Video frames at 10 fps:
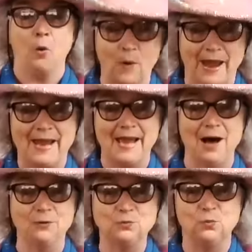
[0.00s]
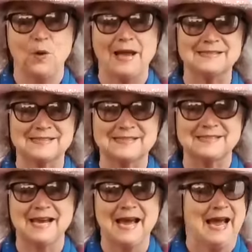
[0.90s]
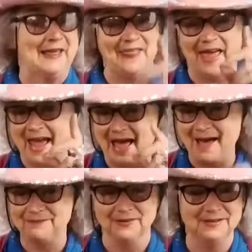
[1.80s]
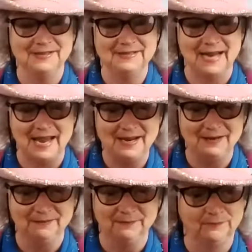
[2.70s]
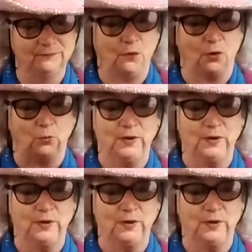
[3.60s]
Way out west, they have a name for